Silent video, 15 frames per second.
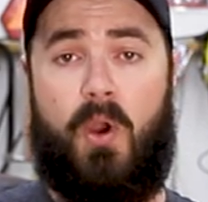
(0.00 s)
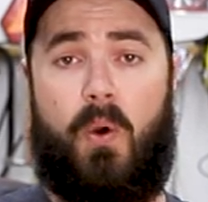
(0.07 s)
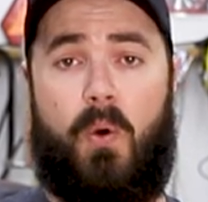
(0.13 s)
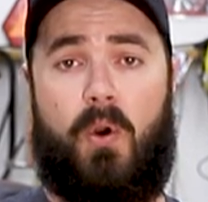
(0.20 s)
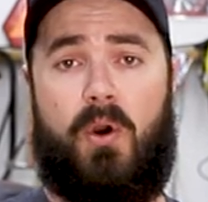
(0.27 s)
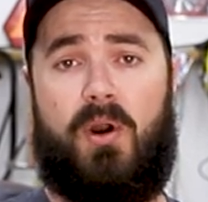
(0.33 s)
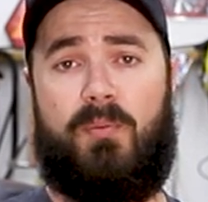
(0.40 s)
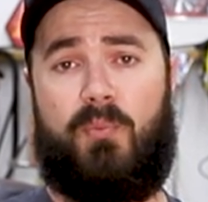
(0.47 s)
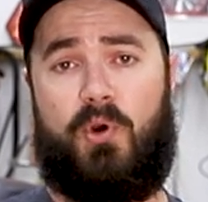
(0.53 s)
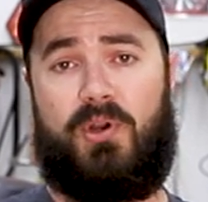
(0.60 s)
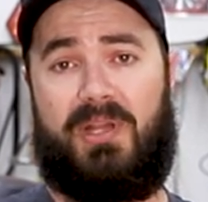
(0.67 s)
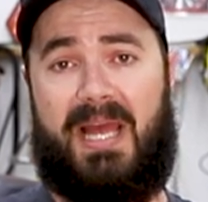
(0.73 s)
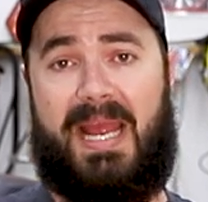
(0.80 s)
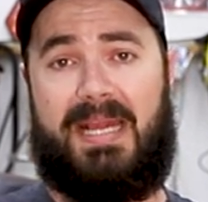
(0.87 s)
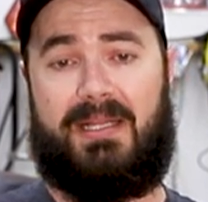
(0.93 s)
or more
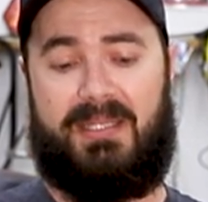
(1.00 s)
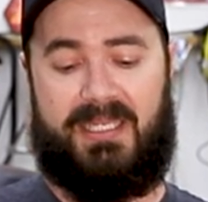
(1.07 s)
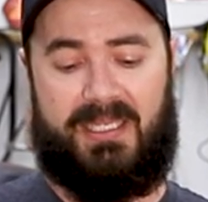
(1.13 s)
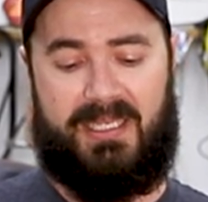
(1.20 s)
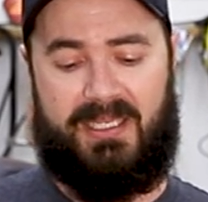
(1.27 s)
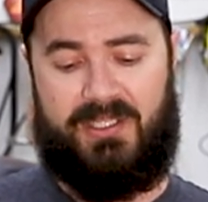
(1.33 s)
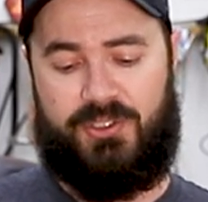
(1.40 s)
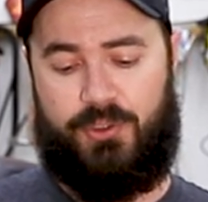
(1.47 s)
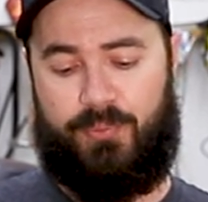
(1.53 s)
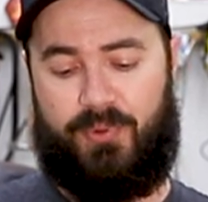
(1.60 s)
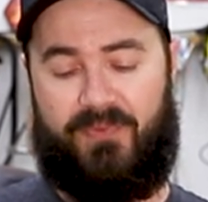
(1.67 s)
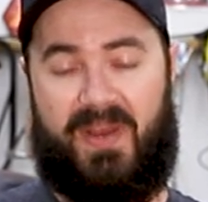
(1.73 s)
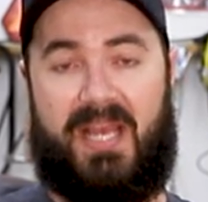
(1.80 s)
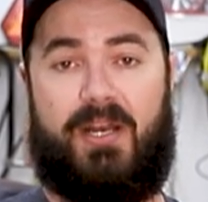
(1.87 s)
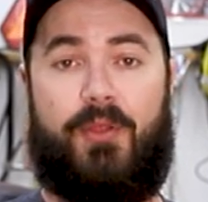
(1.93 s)
likely to
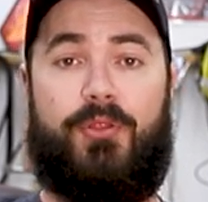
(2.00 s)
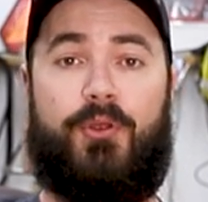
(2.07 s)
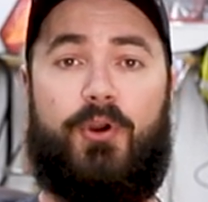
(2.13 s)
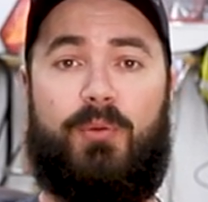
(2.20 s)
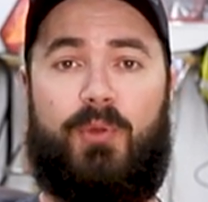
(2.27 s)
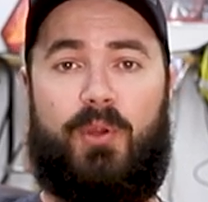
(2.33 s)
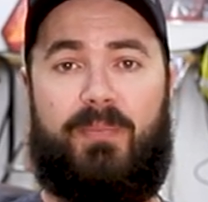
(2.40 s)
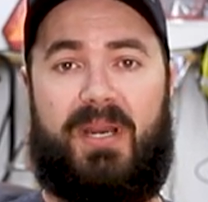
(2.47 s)
provide a thermal